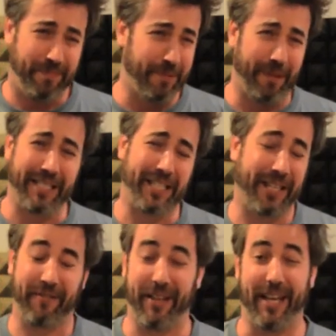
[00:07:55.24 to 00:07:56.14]

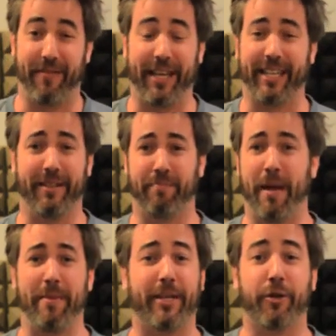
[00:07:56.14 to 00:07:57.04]
if they can
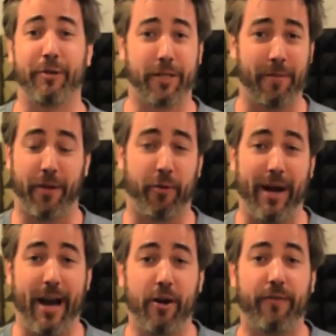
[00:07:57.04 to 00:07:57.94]
maybe charisma their
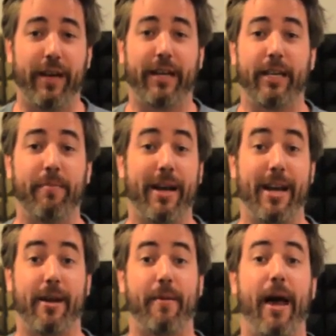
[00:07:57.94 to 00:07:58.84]
way out of it, he might
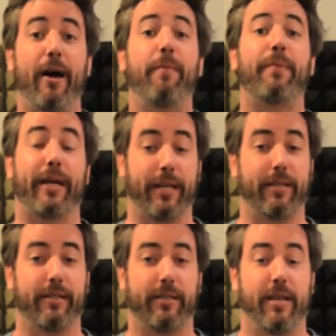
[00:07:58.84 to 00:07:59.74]
end up helping
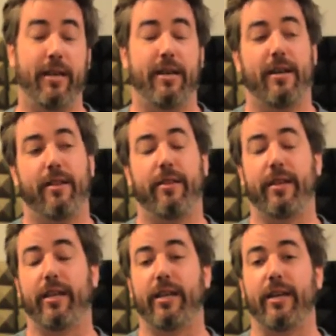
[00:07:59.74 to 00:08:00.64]

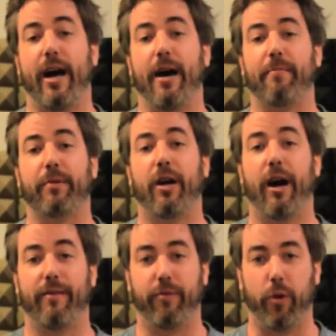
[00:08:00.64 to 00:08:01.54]
the
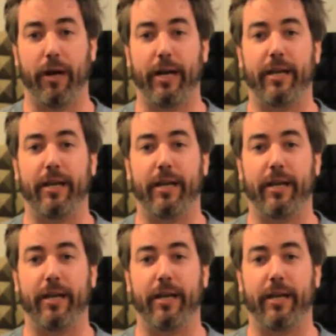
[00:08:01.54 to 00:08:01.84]
convoy,